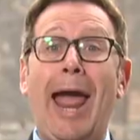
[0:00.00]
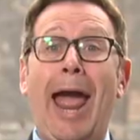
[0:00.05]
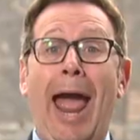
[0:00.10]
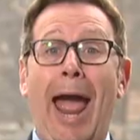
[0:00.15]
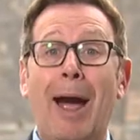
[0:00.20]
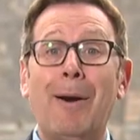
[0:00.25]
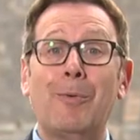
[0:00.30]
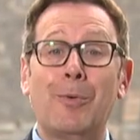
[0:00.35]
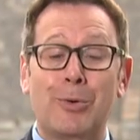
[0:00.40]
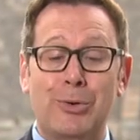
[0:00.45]

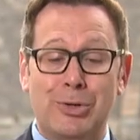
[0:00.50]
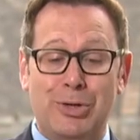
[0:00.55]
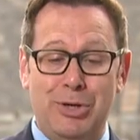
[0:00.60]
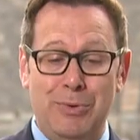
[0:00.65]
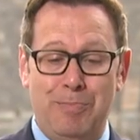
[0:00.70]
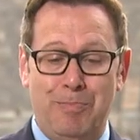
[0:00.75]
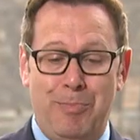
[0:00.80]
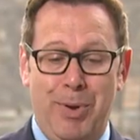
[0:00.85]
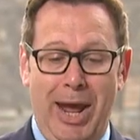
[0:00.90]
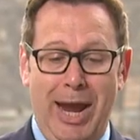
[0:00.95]
hour
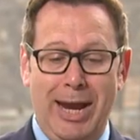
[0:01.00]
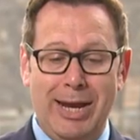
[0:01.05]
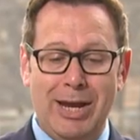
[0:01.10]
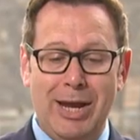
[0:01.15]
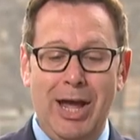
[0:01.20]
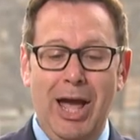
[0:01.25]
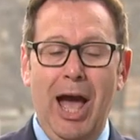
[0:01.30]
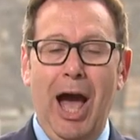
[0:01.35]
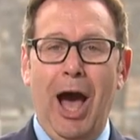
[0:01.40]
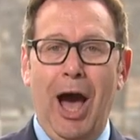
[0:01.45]
debate
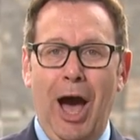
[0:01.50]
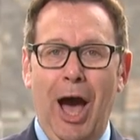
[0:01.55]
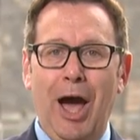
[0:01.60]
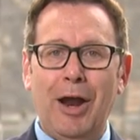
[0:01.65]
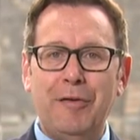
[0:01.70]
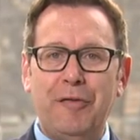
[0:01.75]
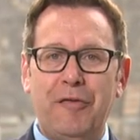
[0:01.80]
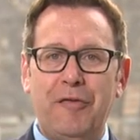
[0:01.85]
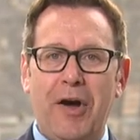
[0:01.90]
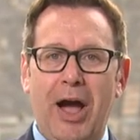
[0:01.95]

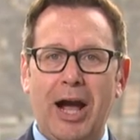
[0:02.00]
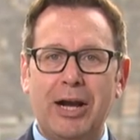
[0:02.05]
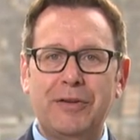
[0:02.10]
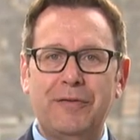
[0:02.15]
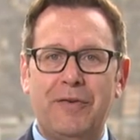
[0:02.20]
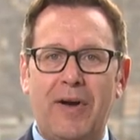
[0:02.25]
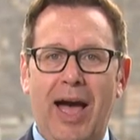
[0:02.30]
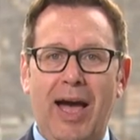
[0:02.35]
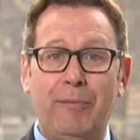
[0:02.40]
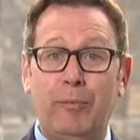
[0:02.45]
on Fox
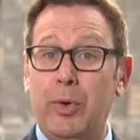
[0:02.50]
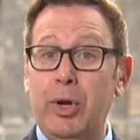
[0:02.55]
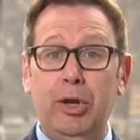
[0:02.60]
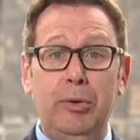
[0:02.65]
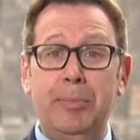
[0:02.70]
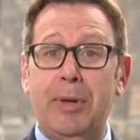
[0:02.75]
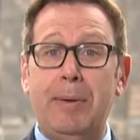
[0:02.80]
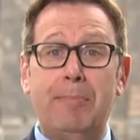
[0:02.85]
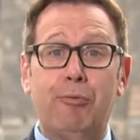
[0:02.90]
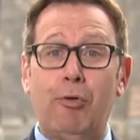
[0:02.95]
5 will
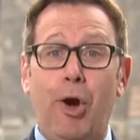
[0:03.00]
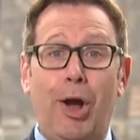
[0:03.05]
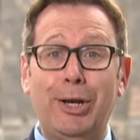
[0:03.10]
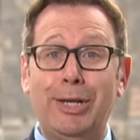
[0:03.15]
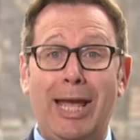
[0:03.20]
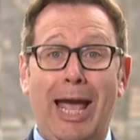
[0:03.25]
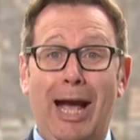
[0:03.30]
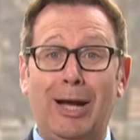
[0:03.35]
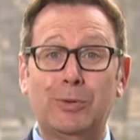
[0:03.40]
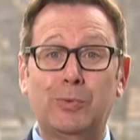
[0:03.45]
be
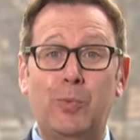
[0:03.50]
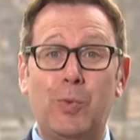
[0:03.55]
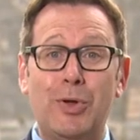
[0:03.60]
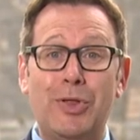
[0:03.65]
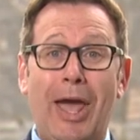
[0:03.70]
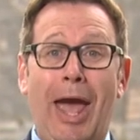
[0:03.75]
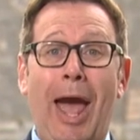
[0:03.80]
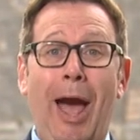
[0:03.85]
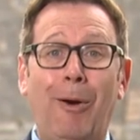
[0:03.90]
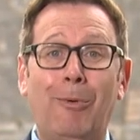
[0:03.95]
broadcast
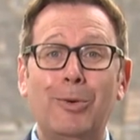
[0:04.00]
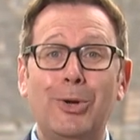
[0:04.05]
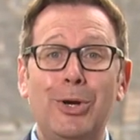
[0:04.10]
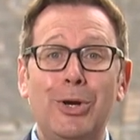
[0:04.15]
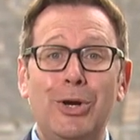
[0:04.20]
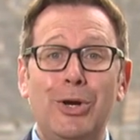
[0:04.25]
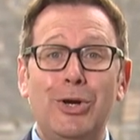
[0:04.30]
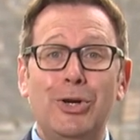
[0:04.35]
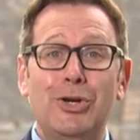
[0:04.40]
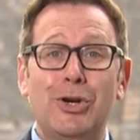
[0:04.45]
without
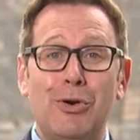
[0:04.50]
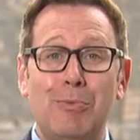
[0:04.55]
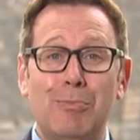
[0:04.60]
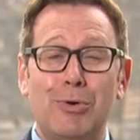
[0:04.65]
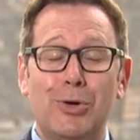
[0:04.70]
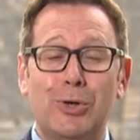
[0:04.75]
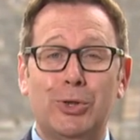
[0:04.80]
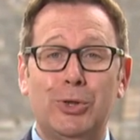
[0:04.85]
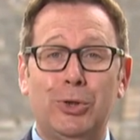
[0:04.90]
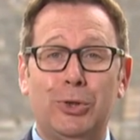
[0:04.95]

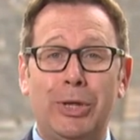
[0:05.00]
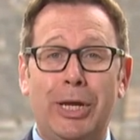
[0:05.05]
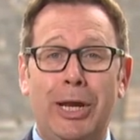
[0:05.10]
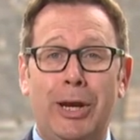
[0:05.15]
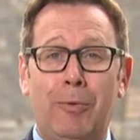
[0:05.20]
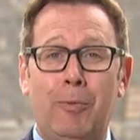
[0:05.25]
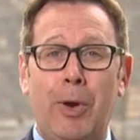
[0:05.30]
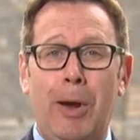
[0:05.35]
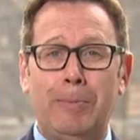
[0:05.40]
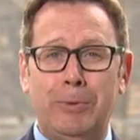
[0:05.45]
commercial
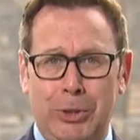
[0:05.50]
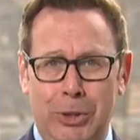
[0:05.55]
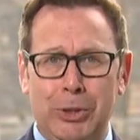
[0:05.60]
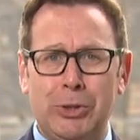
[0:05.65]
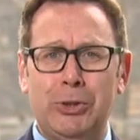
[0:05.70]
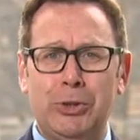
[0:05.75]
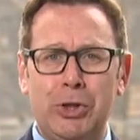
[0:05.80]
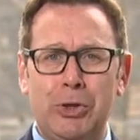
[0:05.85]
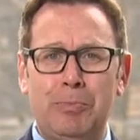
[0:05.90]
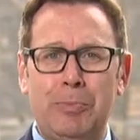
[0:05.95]
interruption.
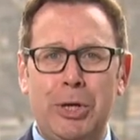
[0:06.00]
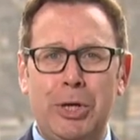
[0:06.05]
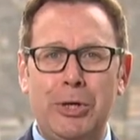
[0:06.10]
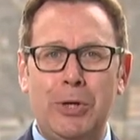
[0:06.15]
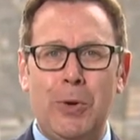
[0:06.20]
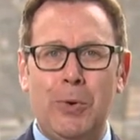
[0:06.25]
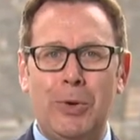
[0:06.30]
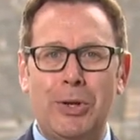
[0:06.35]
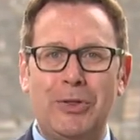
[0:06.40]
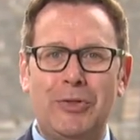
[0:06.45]
It should be
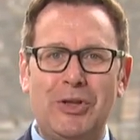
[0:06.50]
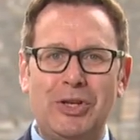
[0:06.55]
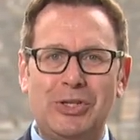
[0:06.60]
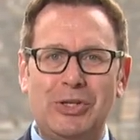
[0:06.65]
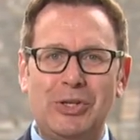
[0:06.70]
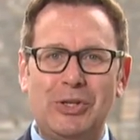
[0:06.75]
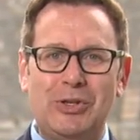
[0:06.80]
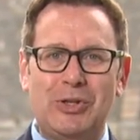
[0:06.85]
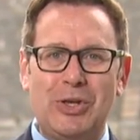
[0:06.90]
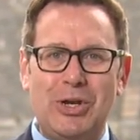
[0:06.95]
noted
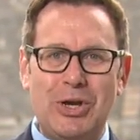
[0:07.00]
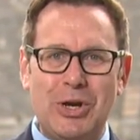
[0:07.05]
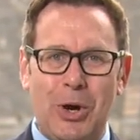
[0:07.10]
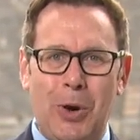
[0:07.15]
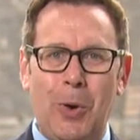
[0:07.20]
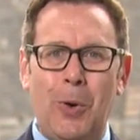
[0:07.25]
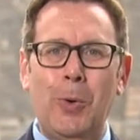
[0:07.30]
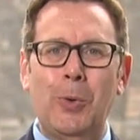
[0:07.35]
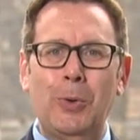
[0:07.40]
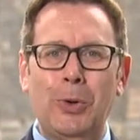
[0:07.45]
this is the
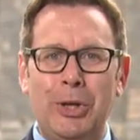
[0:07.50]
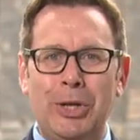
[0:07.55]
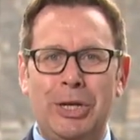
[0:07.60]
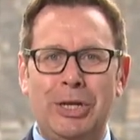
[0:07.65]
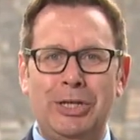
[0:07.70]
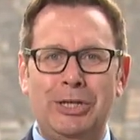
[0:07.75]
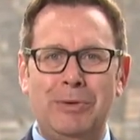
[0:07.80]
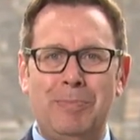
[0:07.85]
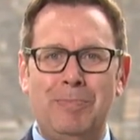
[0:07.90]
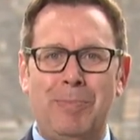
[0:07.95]

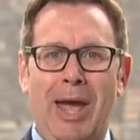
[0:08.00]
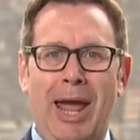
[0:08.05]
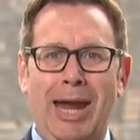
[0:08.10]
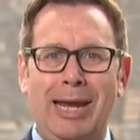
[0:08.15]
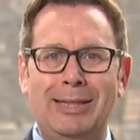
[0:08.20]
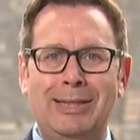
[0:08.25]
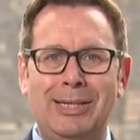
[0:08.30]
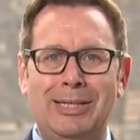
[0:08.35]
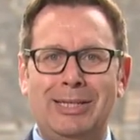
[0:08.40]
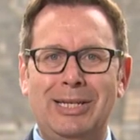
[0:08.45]
only
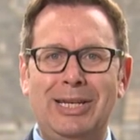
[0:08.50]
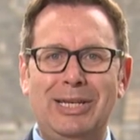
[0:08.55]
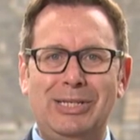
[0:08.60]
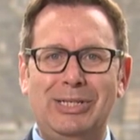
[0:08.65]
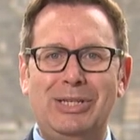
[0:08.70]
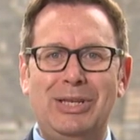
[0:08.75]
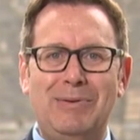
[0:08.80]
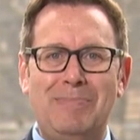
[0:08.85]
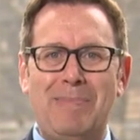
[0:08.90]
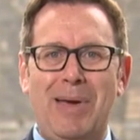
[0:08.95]
debate in the
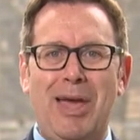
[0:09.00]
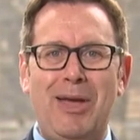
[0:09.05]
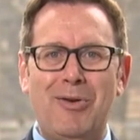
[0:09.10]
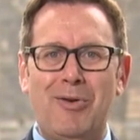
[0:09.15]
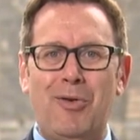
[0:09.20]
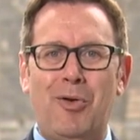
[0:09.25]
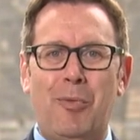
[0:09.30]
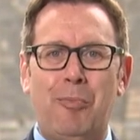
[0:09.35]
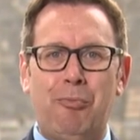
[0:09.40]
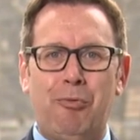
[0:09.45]
D.C.
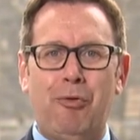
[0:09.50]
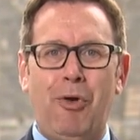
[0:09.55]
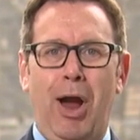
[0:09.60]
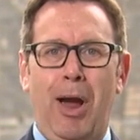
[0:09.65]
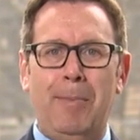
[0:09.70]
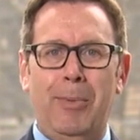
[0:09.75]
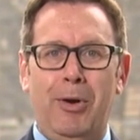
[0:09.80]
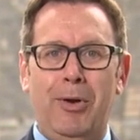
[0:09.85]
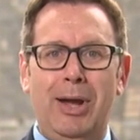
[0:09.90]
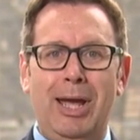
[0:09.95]
mayoral
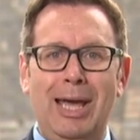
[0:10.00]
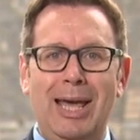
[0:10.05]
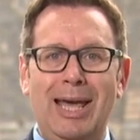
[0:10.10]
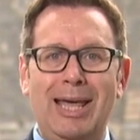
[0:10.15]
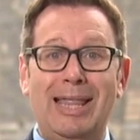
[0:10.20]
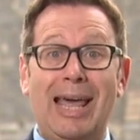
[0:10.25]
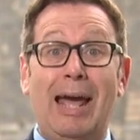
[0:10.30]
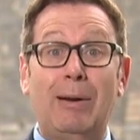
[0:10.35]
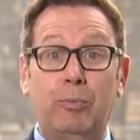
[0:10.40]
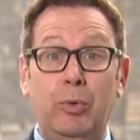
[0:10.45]
primary
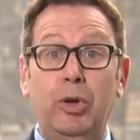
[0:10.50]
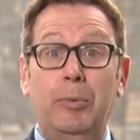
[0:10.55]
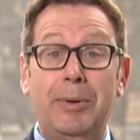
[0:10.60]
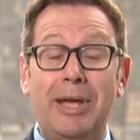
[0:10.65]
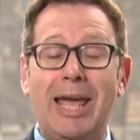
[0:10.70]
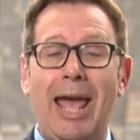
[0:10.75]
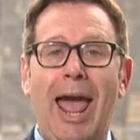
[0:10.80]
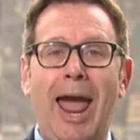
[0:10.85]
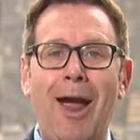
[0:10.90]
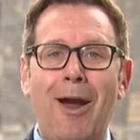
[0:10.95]
that will
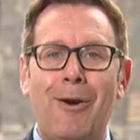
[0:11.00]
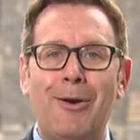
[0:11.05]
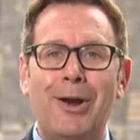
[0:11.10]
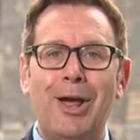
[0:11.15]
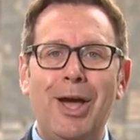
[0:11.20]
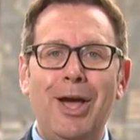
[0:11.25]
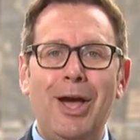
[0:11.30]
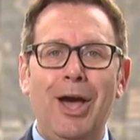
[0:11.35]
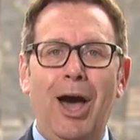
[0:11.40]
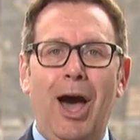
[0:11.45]
be aired
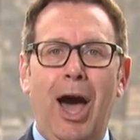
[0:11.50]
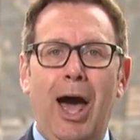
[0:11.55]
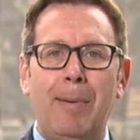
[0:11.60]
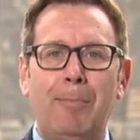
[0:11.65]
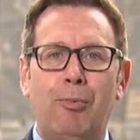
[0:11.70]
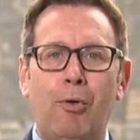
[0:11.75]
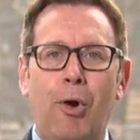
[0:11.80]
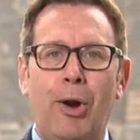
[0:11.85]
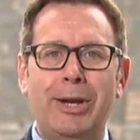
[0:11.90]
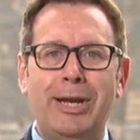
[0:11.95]

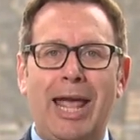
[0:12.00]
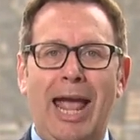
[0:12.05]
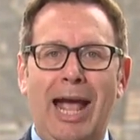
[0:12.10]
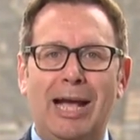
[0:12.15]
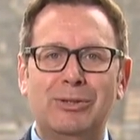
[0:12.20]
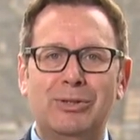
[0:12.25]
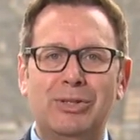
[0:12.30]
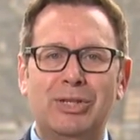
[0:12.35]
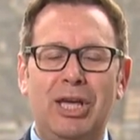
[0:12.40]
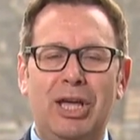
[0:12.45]
on
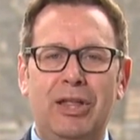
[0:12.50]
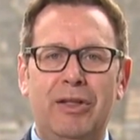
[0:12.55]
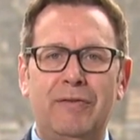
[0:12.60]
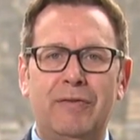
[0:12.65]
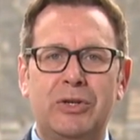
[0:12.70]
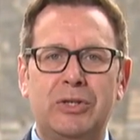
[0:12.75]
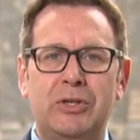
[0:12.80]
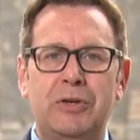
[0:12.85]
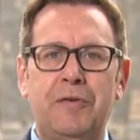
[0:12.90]
broadcast television.